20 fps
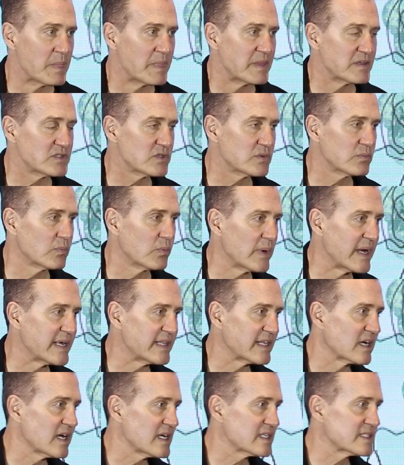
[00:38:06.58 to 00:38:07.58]
This is the way
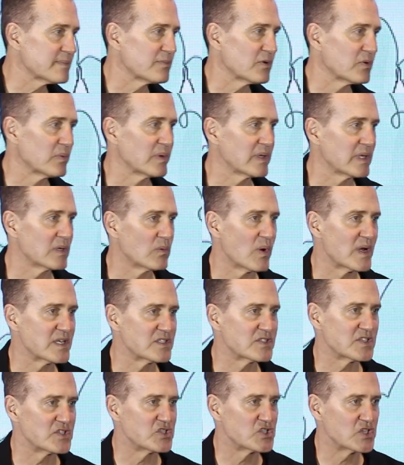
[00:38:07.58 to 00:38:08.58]
the customer really
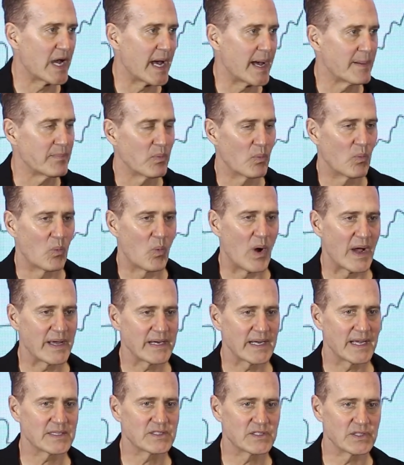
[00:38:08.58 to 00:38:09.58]
wants to shop. Why
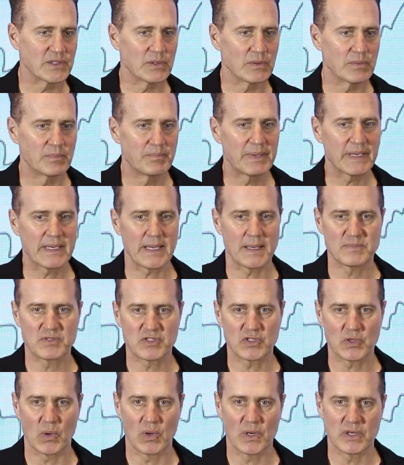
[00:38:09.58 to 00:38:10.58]
not do pickup
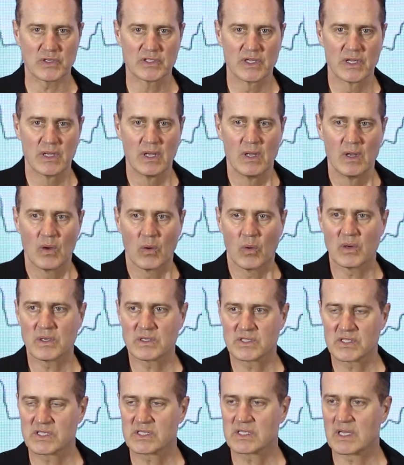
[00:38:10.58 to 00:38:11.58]
stores or a,
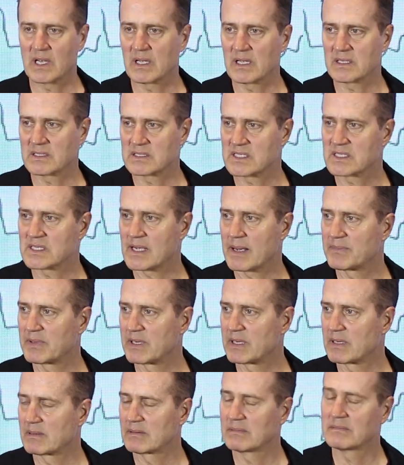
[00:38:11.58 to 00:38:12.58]
a sub
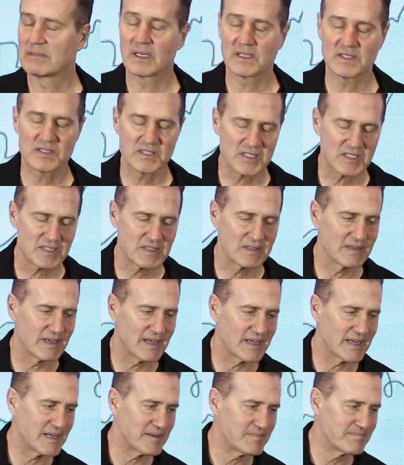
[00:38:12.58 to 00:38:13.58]
and, a,
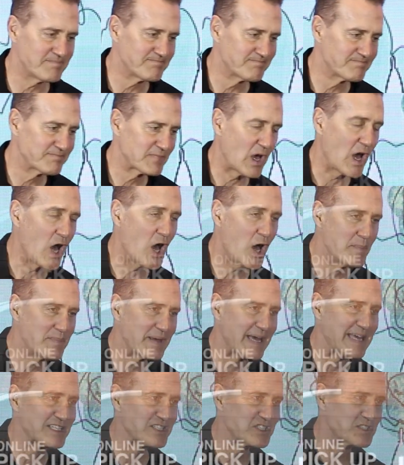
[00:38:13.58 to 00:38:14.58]
um, hub
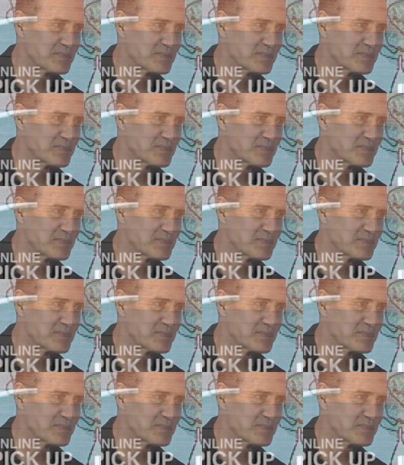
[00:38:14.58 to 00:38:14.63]
and